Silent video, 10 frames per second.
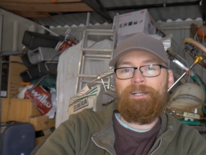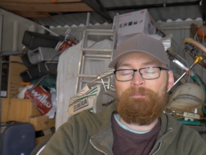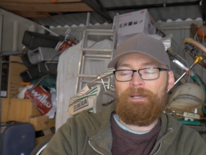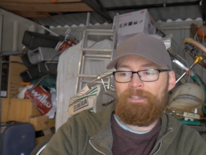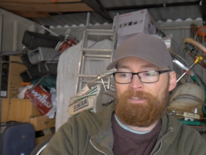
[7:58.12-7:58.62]

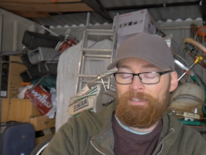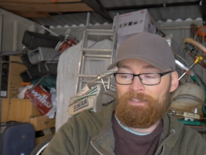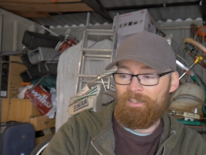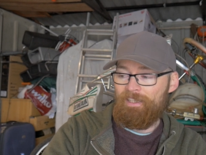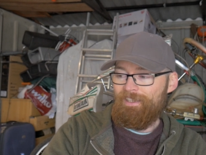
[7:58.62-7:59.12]
Carter
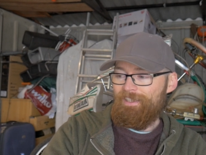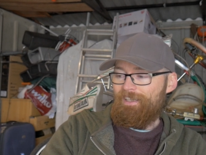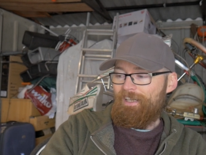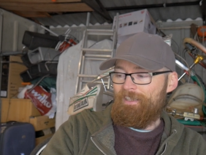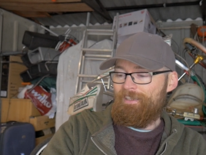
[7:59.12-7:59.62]
magazines
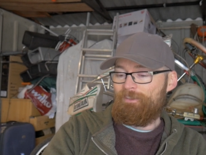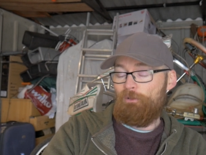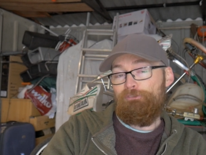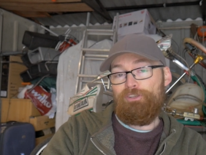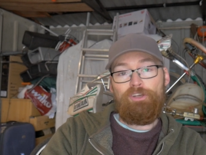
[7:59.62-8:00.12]
uh,
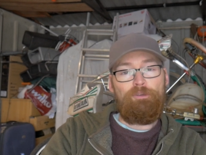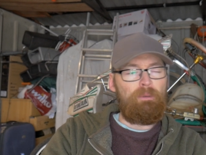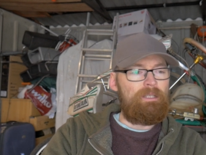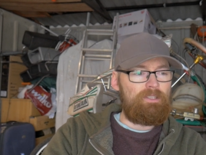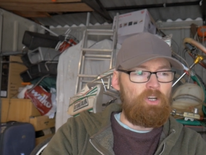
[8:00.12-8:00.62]
so if you do,
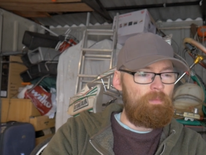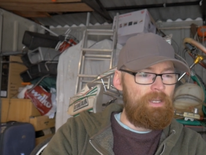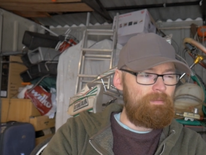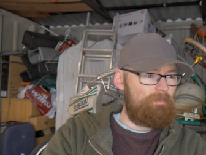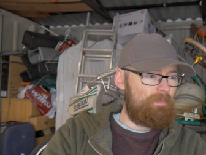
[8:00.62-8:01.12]
please
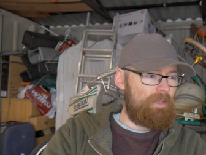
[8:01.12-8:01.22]
comment.